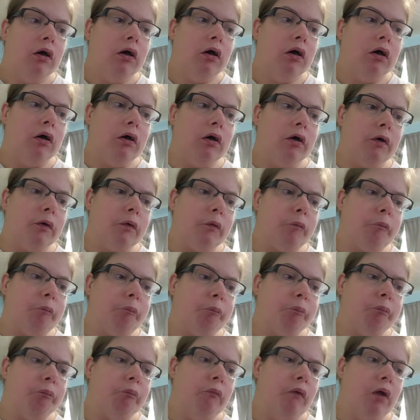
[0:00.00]

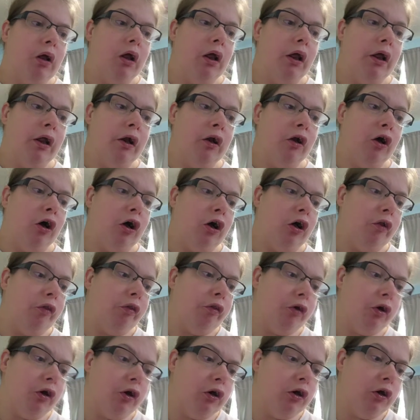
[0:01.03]
An
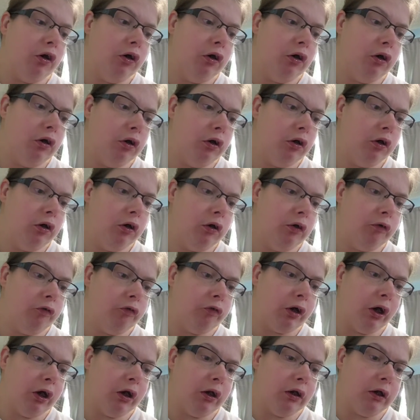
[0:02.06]
author,
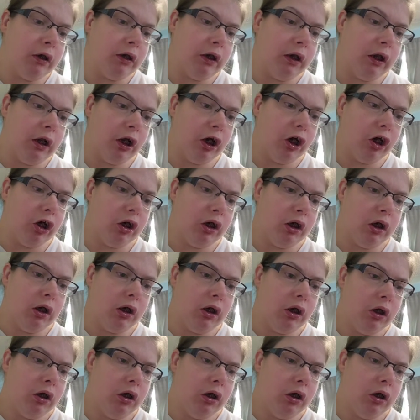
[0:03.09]
Jacqueline Carey,